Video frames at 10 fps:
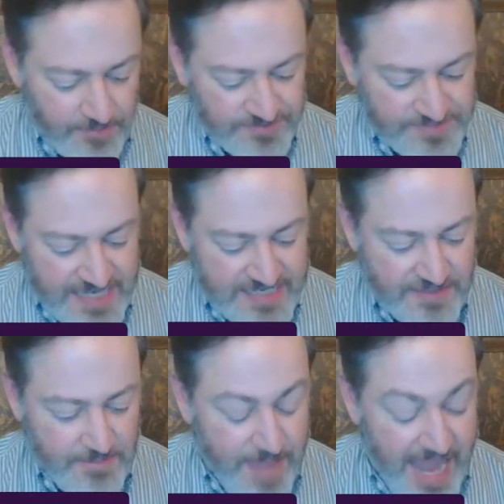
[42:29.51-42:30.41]
was signed
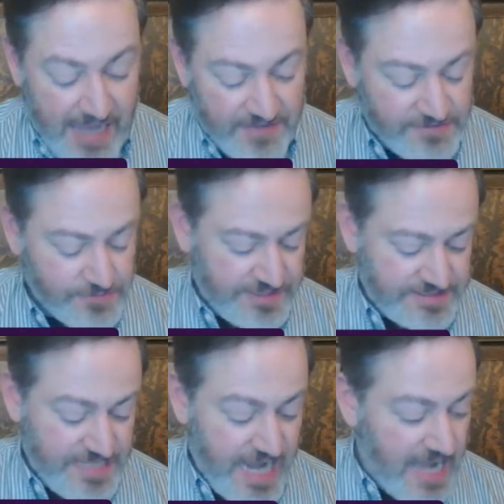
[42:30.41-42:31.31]
on the back. This one
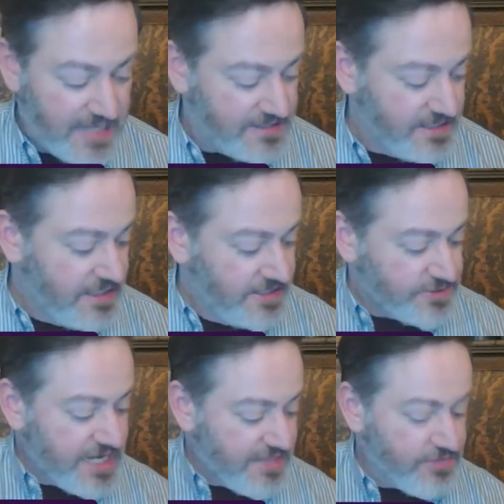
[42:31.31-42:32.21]
is not.
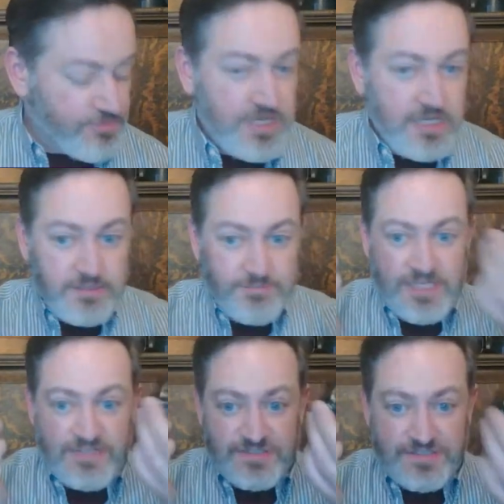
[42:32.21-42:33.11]
So I got 3
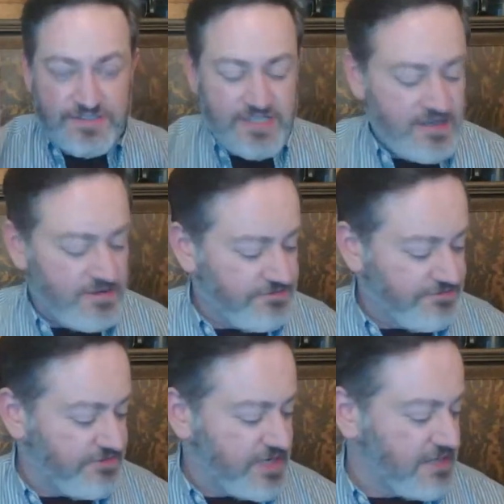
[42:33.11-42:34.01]
pieces
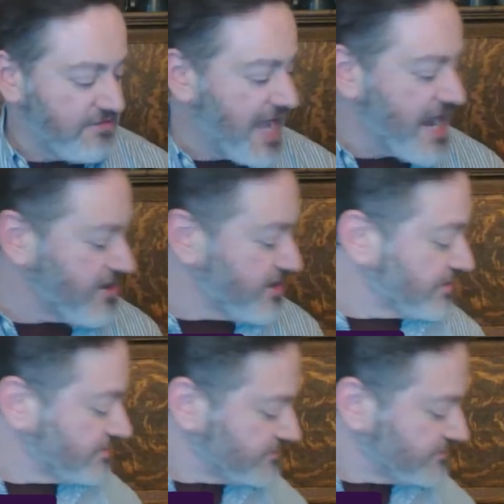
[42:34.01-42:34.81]
of lacquer,